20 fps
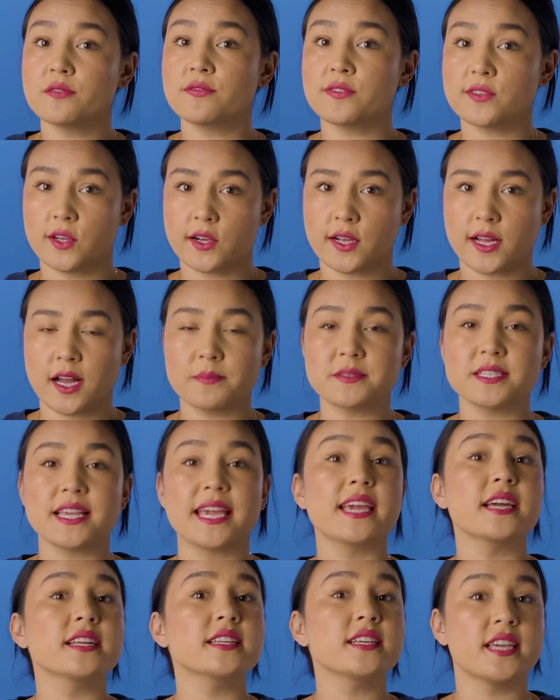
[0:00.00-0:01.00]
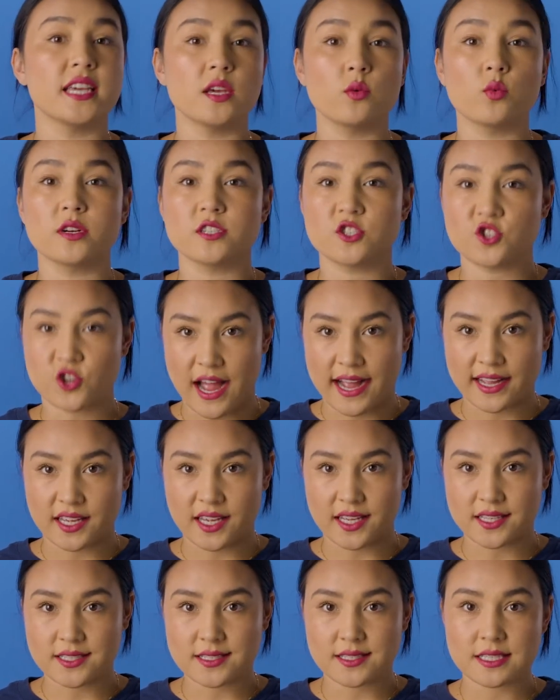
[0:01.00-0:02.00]
of lookups and keyword
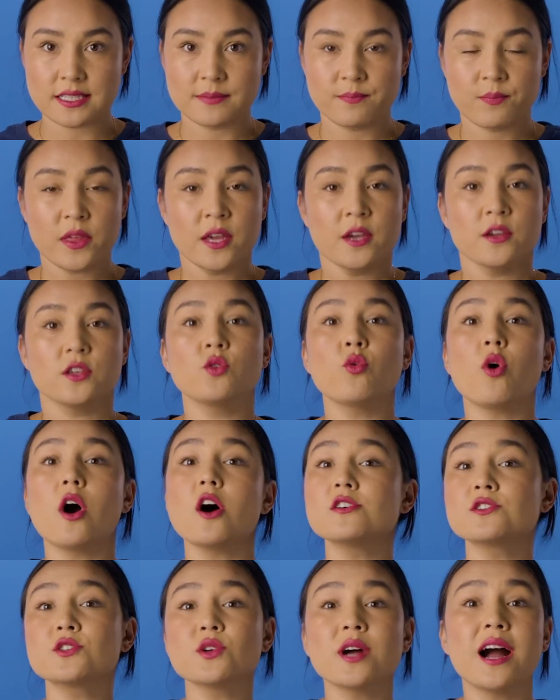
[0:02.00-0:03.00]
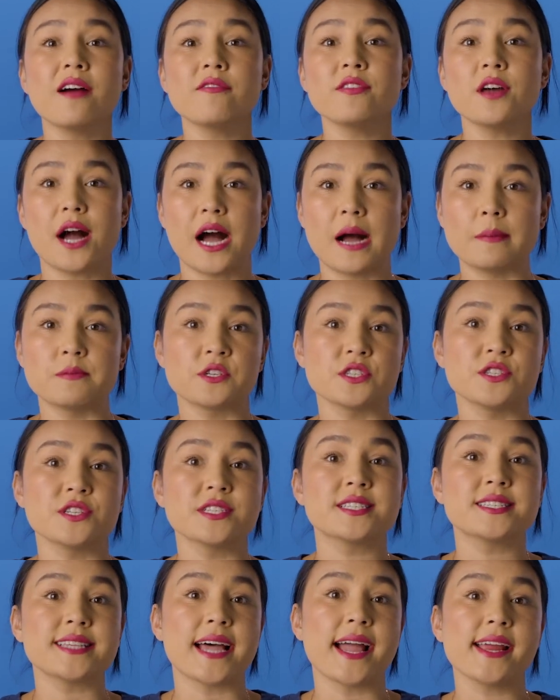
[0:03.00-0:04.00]
trackings. You also have the option to
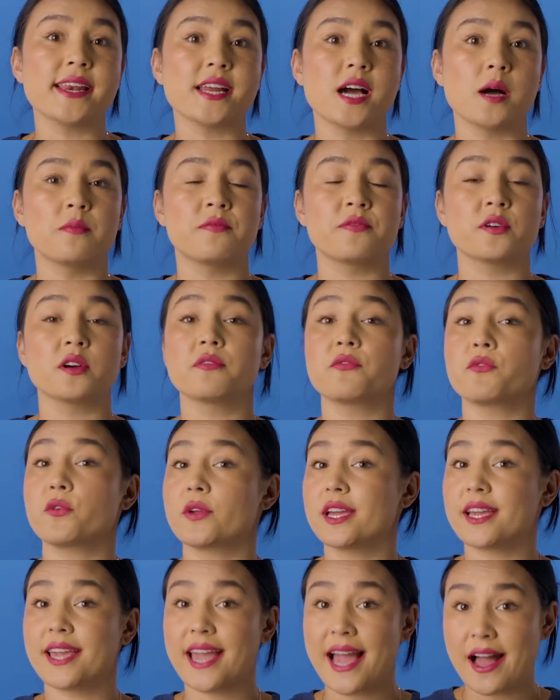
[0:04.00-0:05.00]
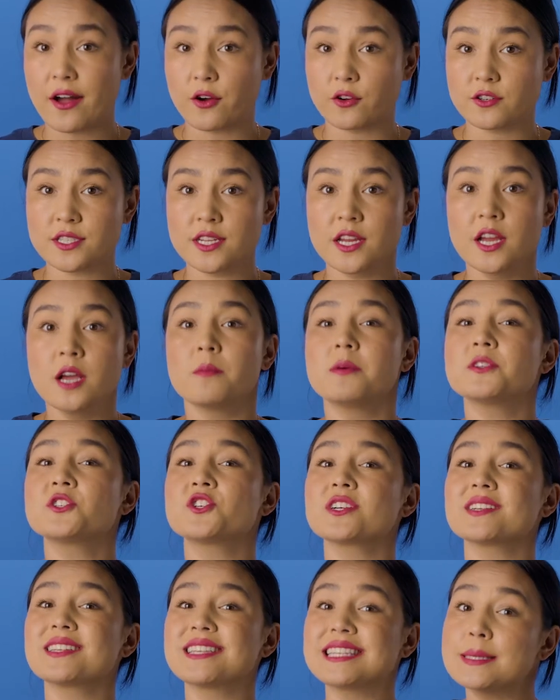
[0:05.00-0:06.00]
sign up for a free account, but
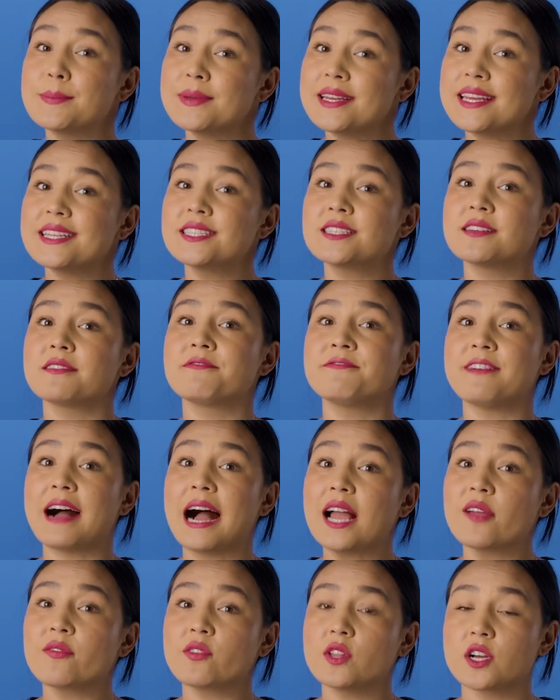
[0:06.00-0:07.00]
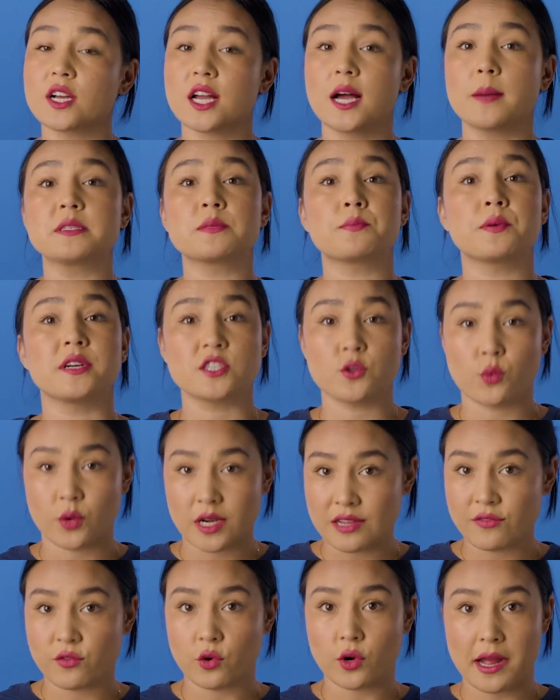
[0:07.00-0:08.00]
you're limited to five lookups per
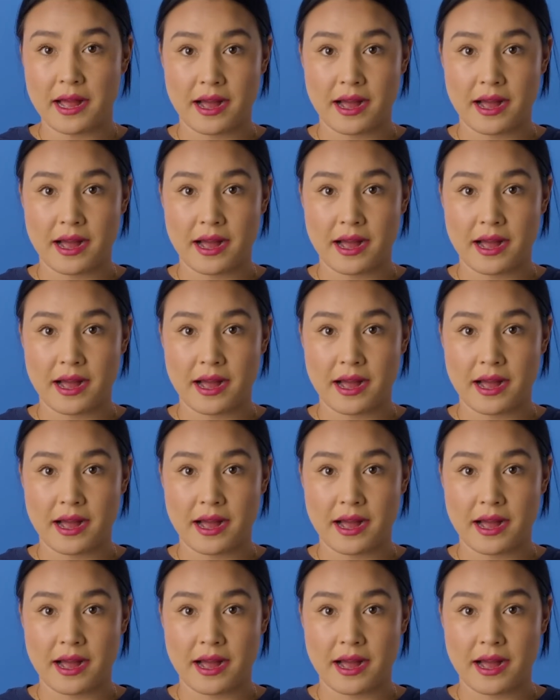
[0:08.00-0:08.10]
24